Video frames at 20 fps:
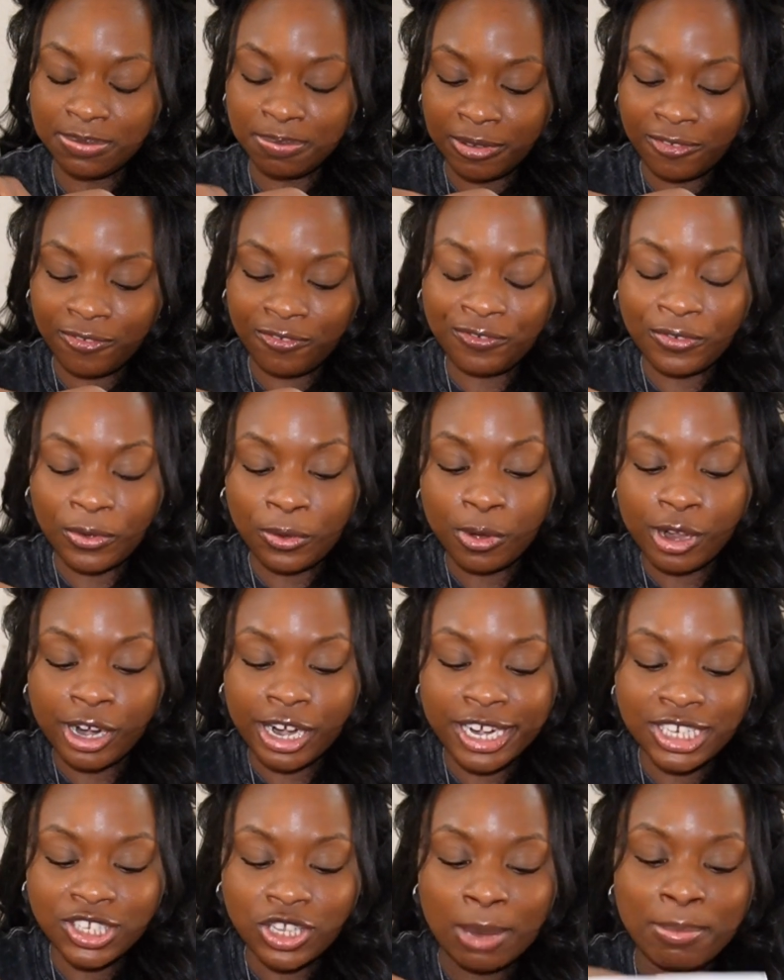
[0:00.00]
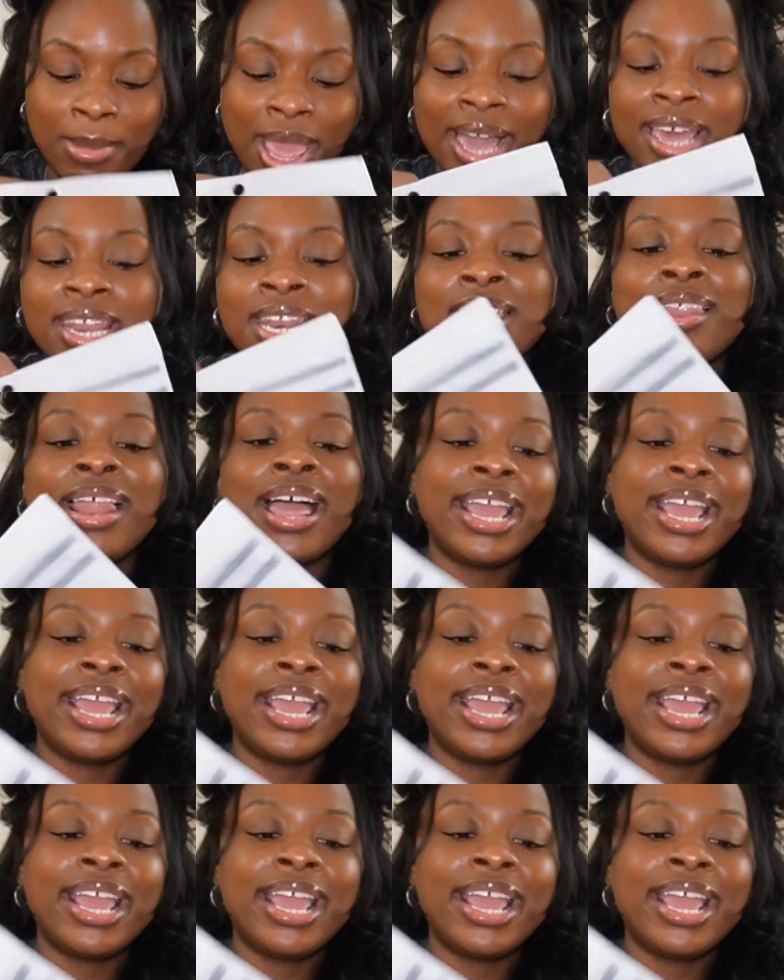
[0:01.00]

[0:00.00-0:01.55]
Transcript: before, so I'm not gonna